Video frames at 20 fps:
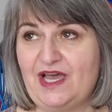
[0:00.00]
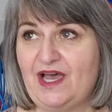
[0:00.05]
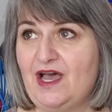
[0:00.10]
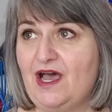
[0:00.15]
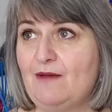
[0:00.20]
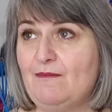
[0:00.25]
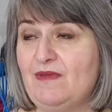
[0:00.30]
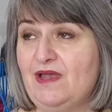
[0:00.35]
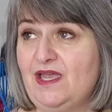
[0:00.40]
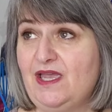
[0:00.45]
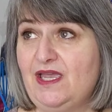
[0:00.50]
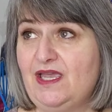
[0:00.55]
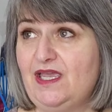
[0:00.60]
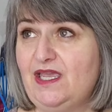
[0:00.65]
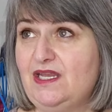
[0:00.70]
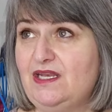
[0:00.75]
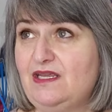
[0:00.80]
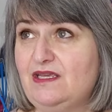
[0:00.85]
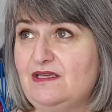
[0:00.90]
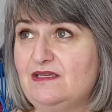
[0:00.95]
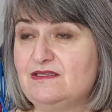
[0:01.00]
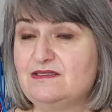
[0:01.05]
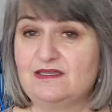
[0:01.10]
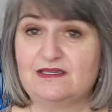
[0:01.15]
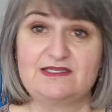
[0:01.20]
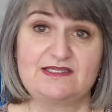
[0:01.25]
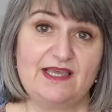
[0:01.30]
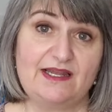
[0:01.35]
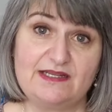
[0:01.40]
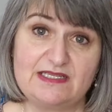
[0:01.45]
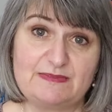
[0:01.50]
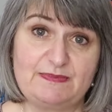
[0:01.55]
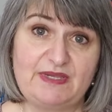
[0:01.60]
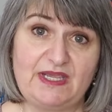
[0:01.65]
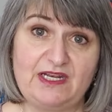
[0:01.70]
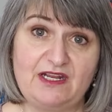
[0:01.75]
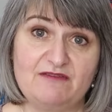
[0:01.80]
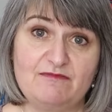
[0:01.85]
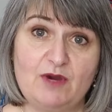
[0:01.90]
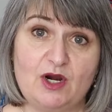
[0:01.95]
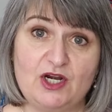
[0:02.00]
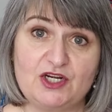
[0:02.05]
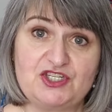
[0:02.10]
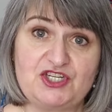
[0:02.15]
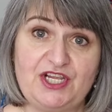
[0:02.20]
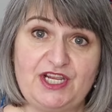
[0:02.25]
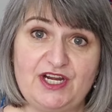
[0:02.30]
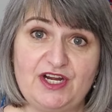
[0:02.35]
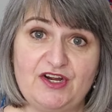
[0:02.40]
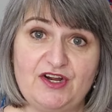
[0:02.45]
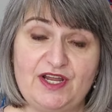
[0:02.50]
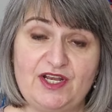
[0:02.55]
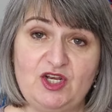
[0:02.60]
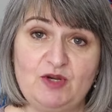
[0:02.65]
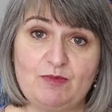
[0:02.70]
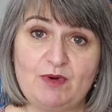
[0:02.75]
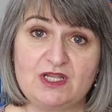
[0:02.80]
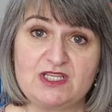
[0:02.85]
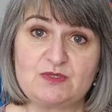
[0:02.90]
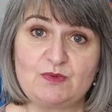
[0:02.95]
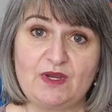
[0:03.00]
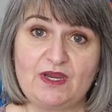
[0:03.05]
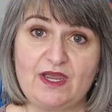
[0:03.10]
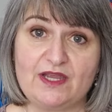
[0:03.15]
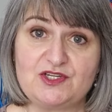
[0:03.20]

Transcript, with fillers: Um, it is, like I said, it's the beginning of March here in New Brunswick.